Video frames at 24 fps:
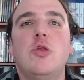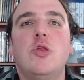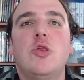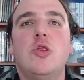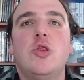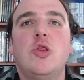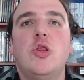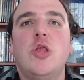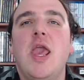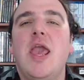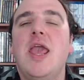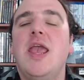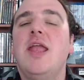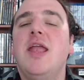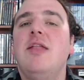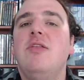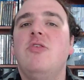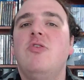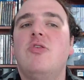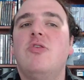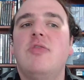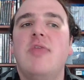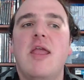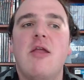
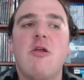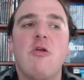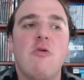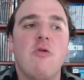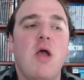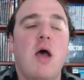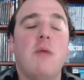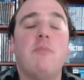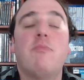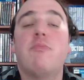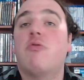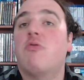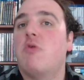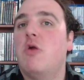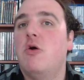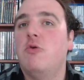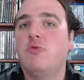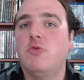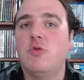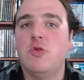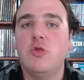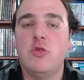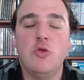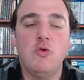change their
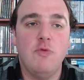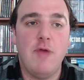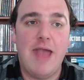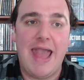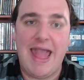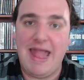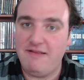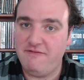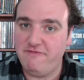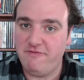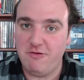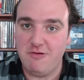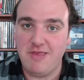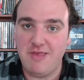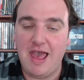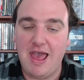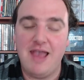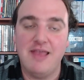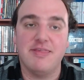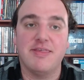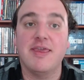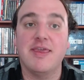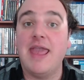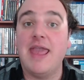approach to
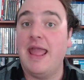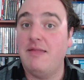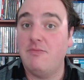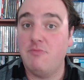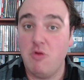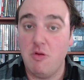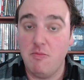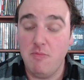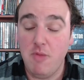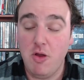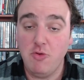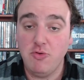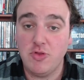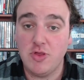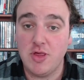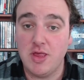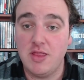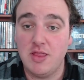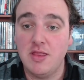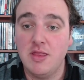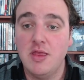advertising and promotion.